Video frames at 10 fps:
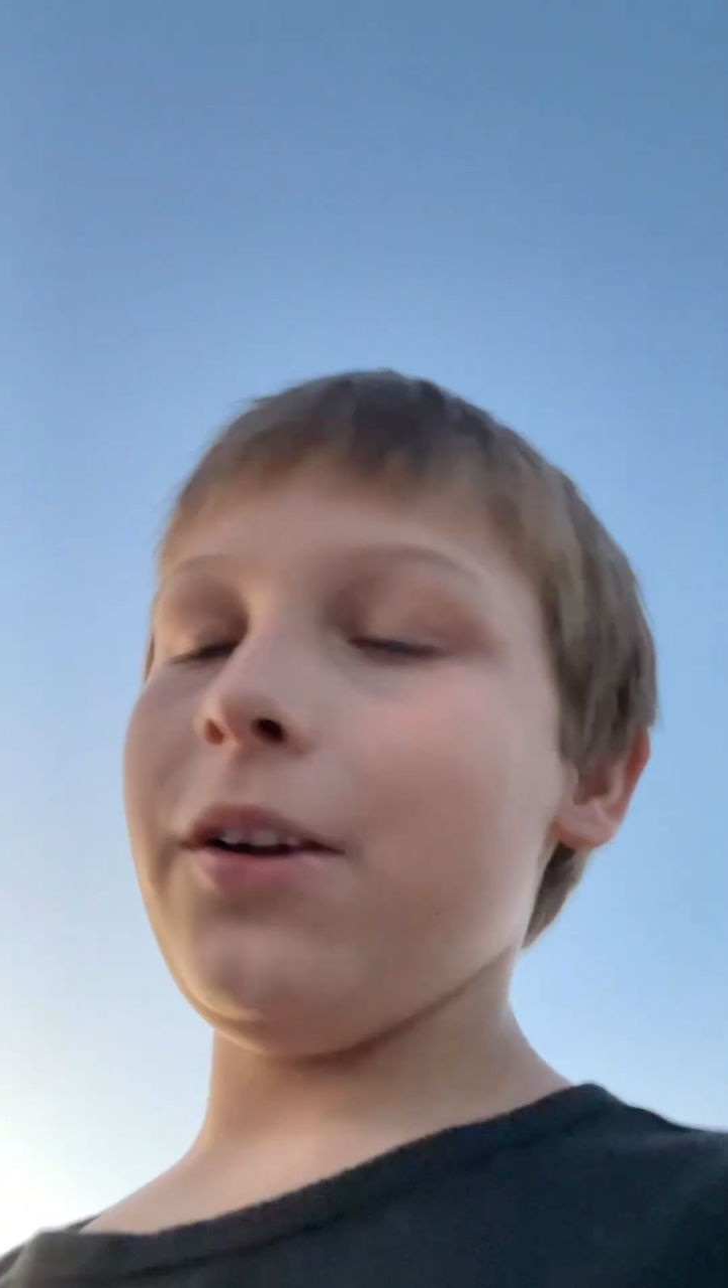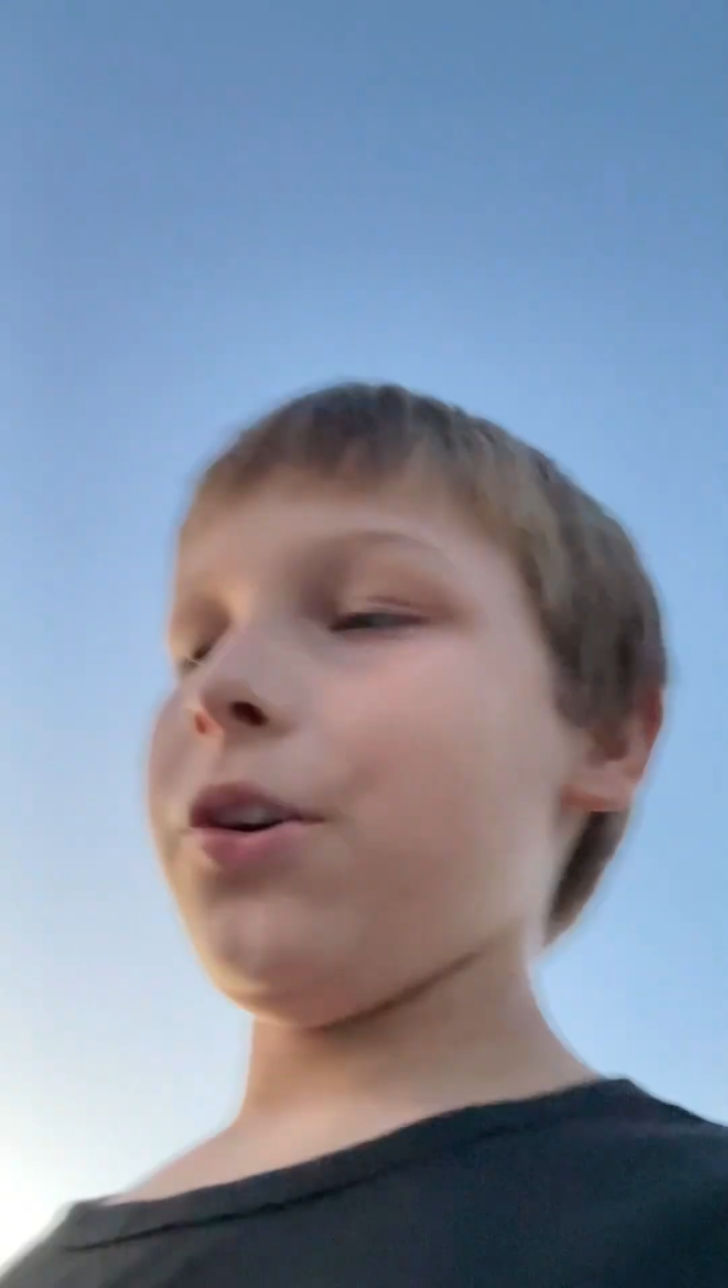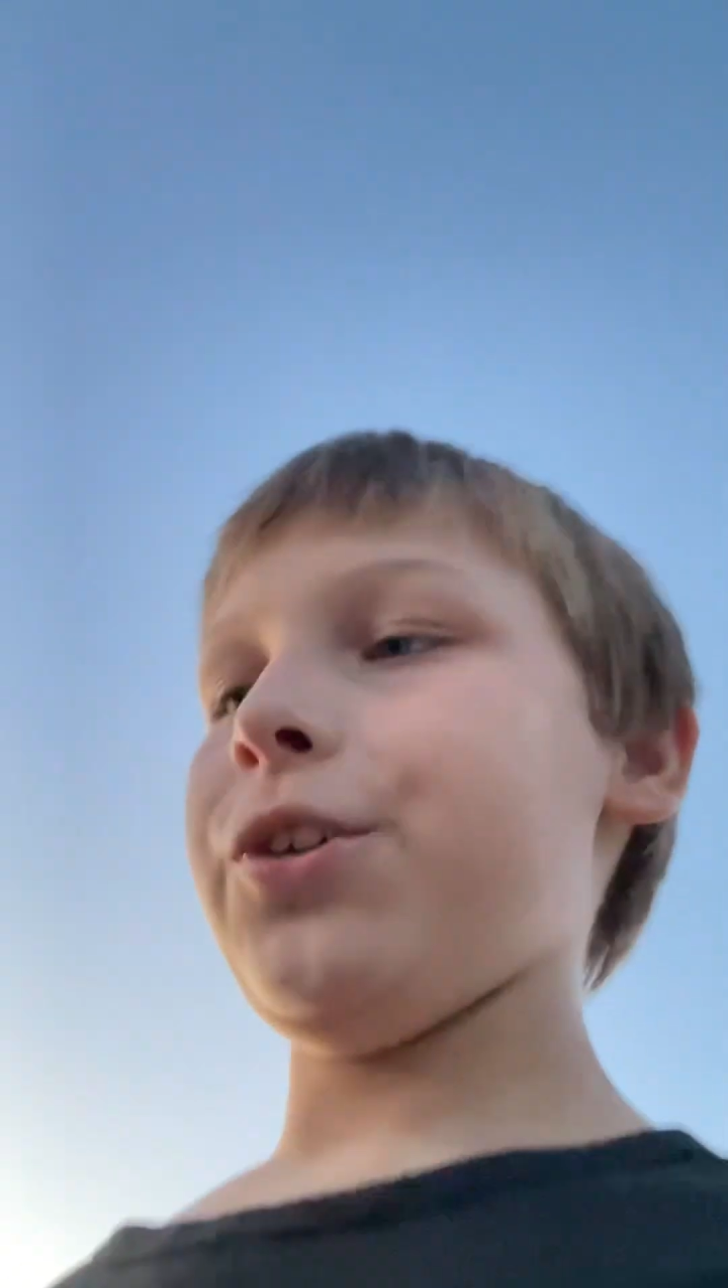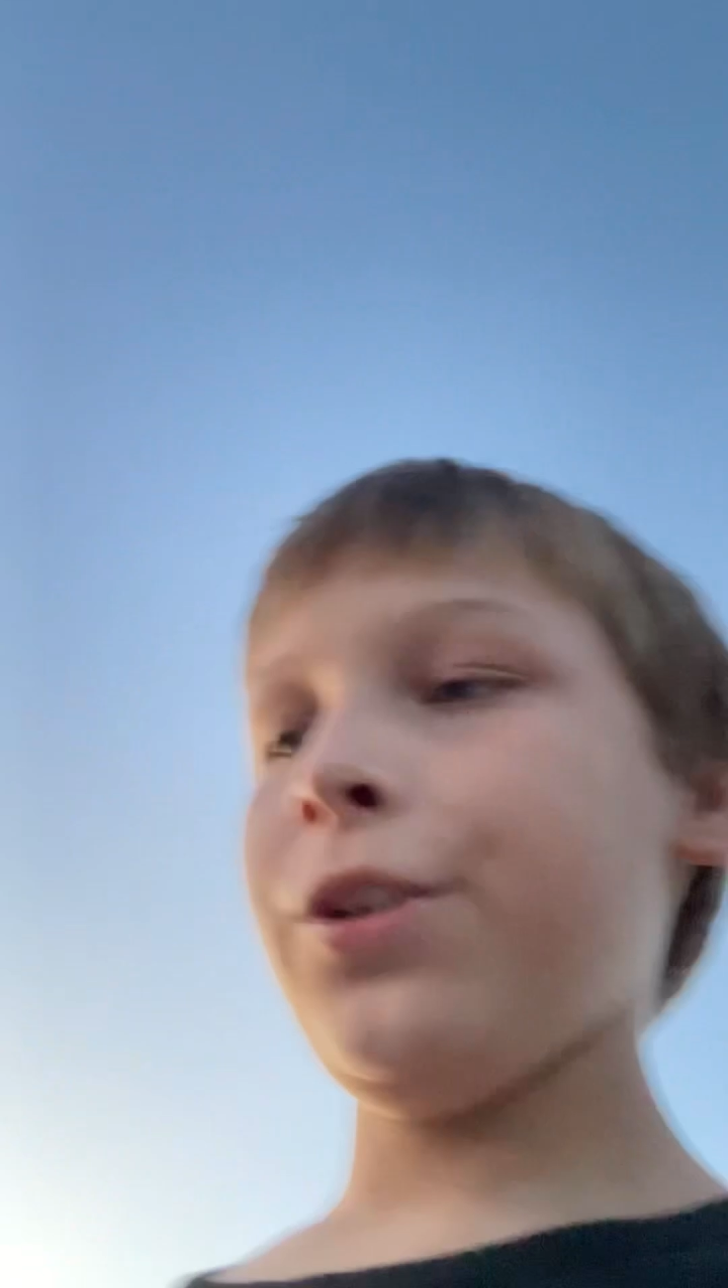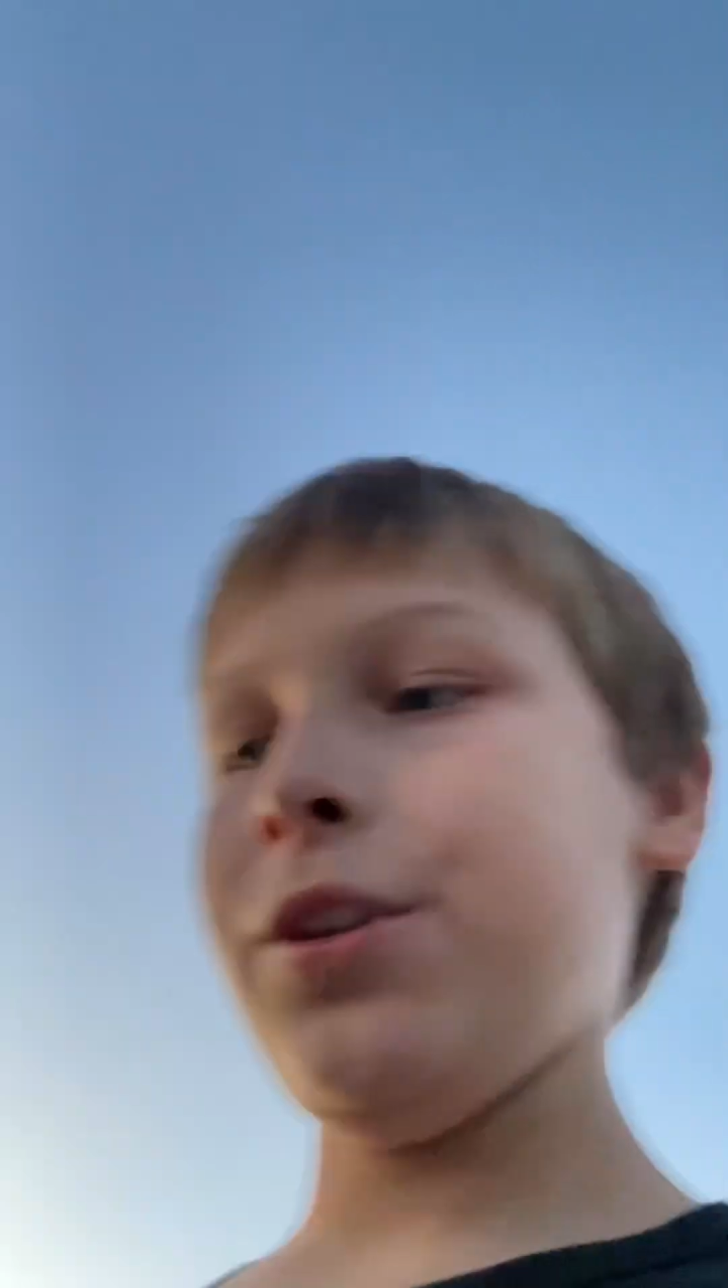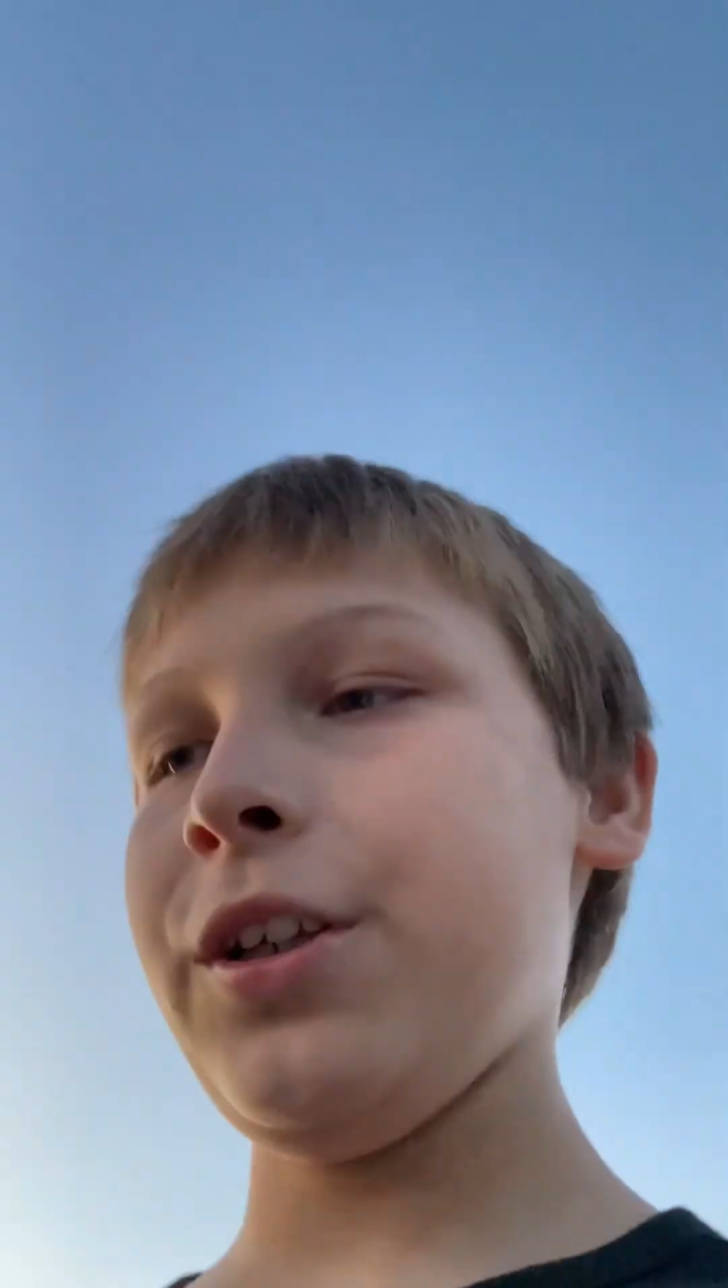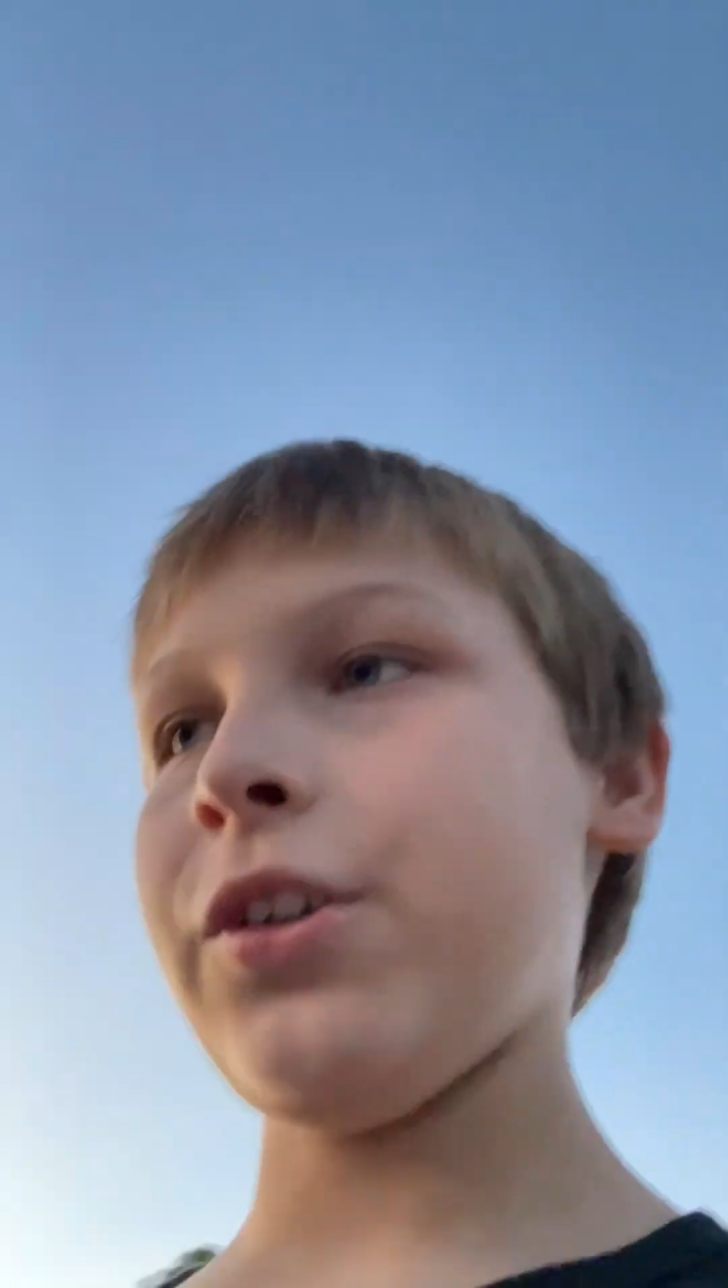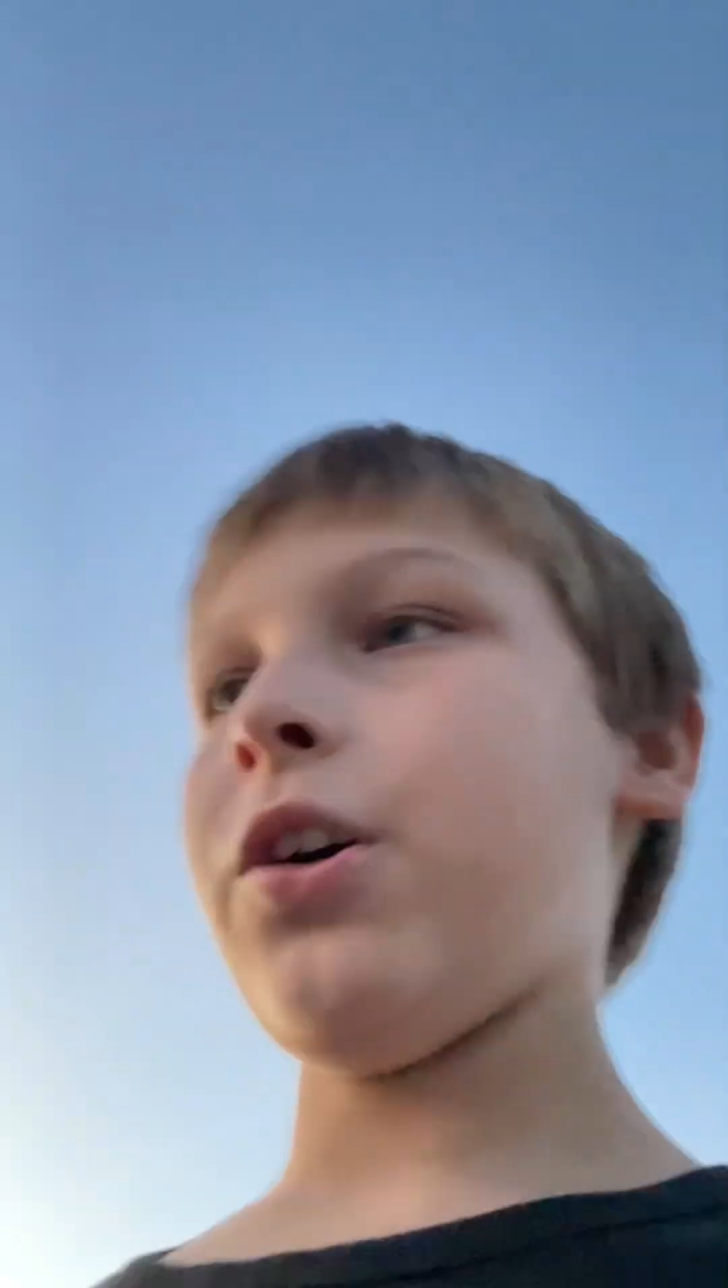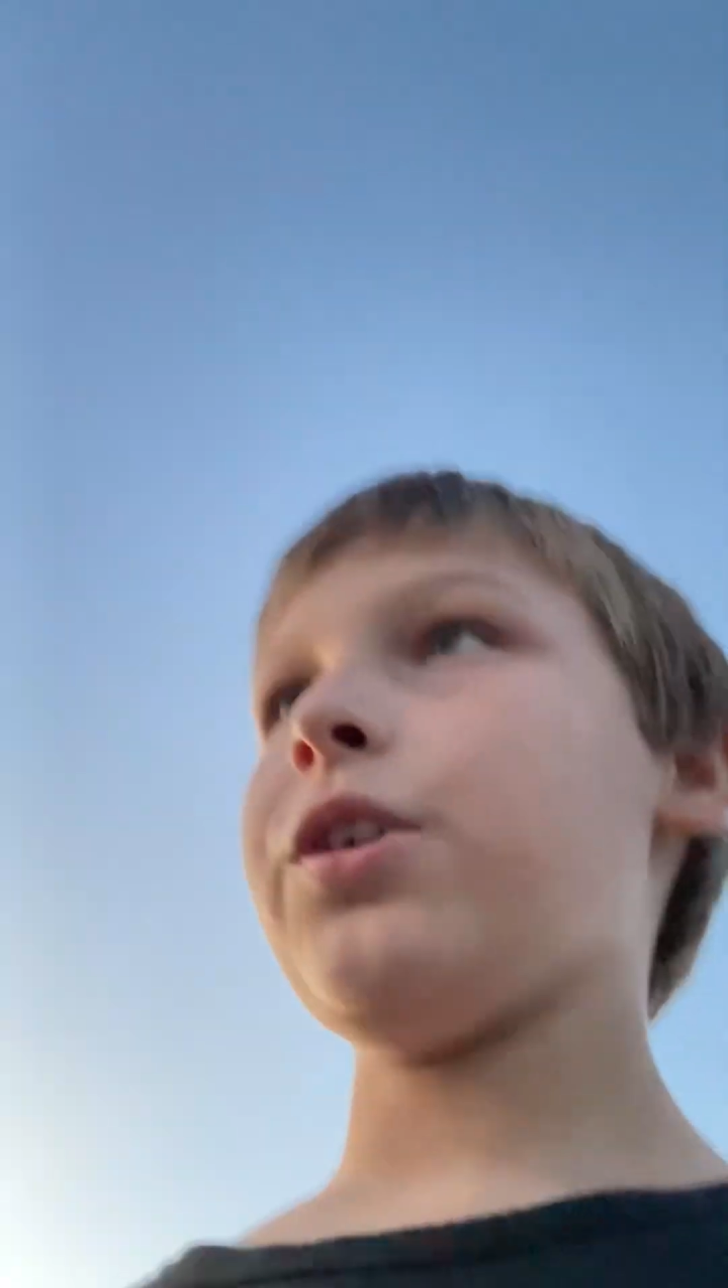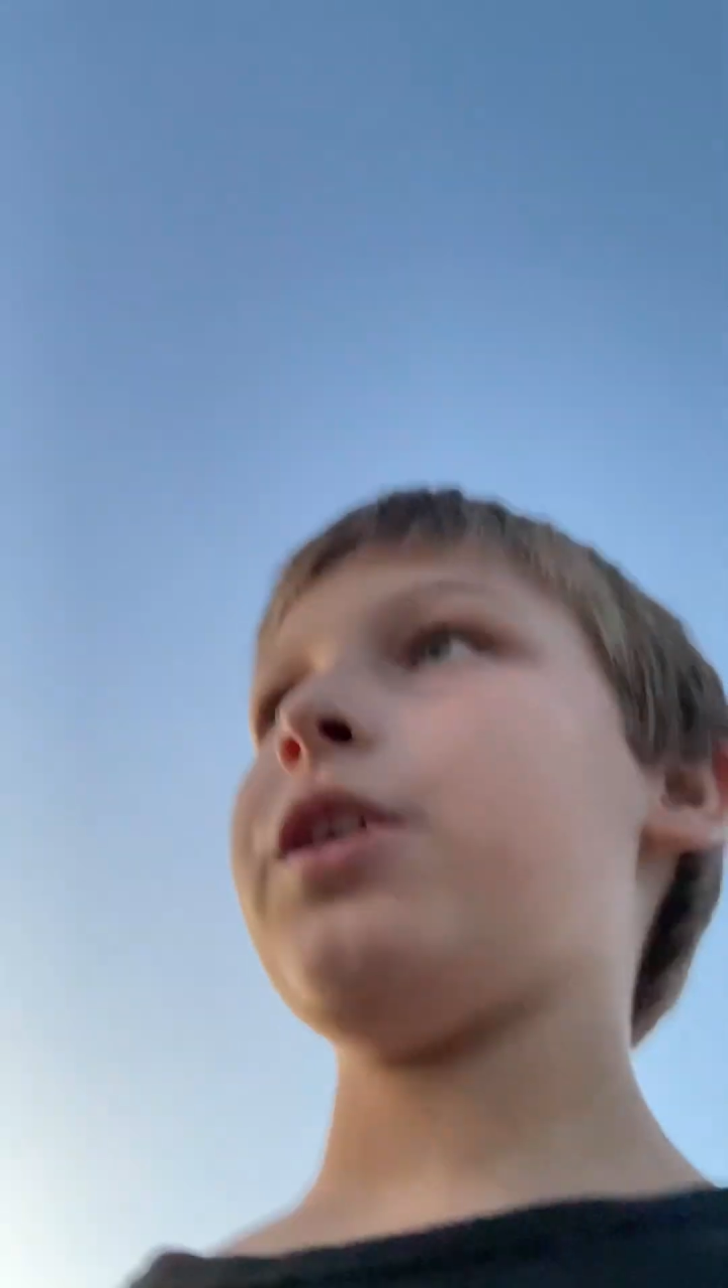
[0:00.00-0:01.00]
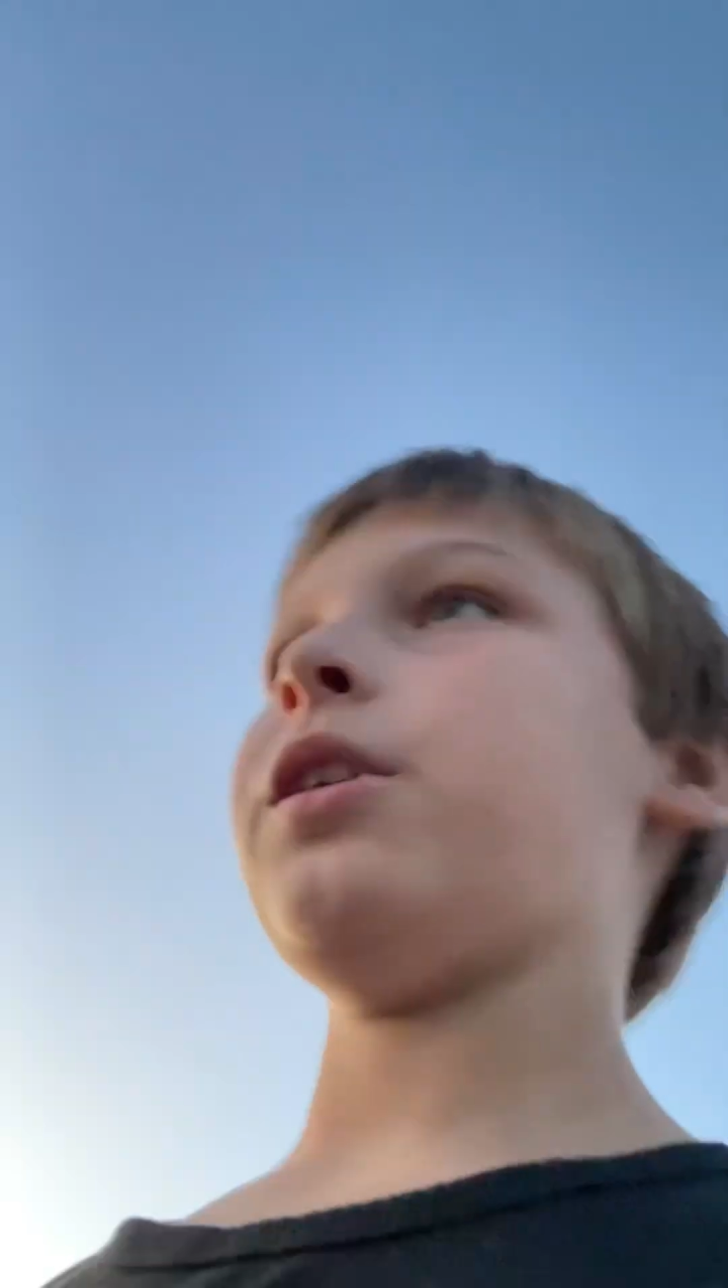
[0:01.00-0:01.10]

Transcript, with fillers: on TikTok.